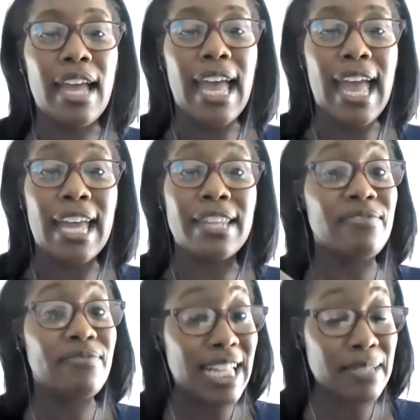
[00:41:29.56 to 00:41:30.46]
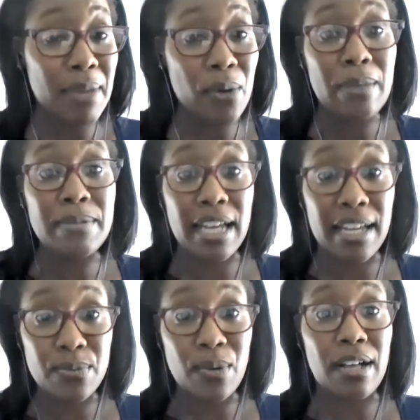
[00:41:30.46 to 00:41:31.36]
And that's my
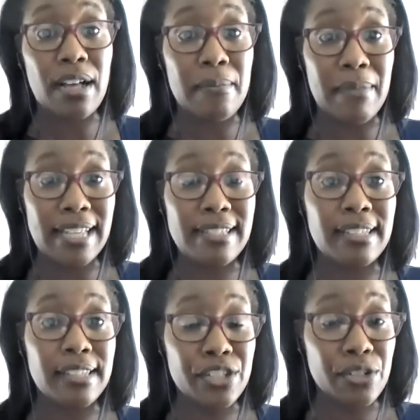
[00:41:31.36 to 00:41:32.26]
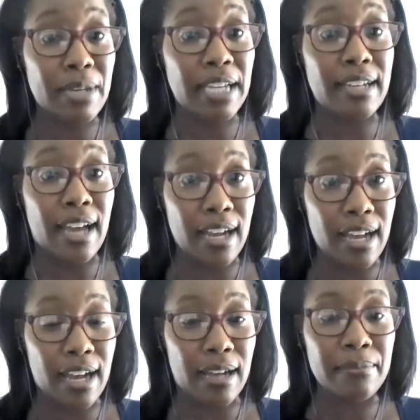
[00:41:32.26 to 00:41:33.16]
website as well,
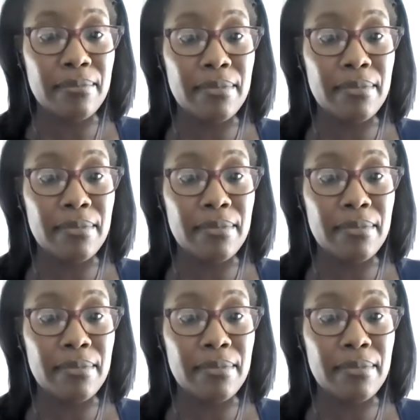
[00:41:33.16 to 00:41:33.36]
amazinglyshermaine.com.